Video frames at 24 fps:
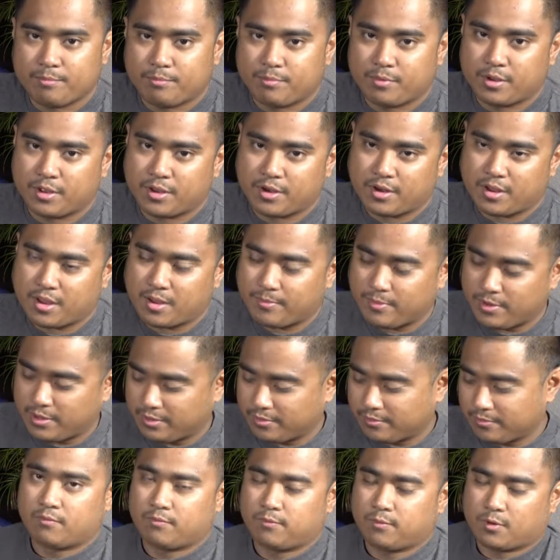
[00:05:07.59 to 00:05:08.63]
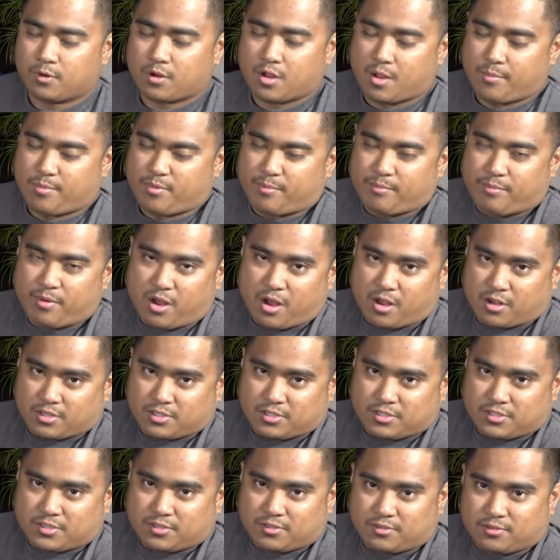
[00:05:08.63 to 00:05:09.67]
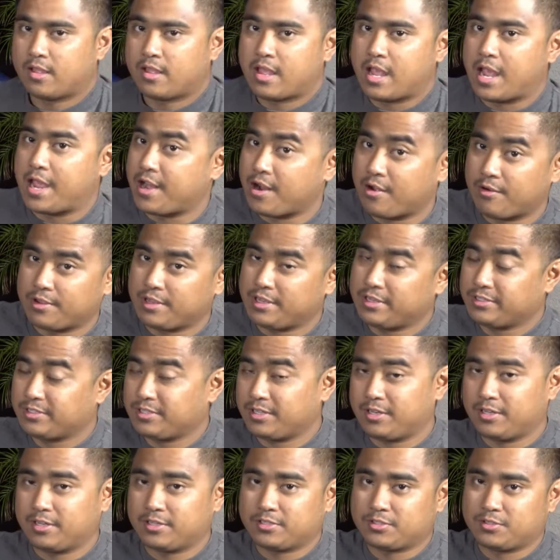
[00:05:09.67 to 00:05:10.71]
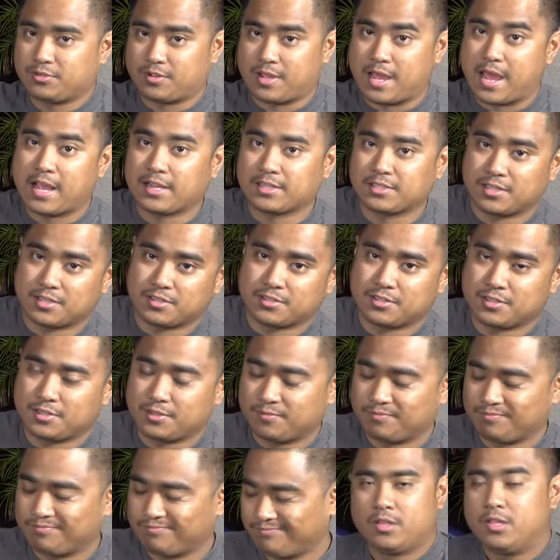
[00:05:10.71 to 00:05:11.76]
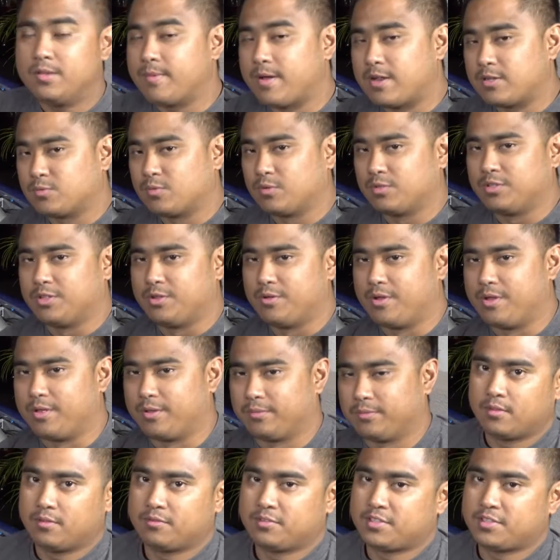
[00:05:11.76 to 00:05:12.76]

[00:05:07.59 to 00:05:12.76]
but I mean, for a couple bucks and how easy it is to access it, you might as well do it.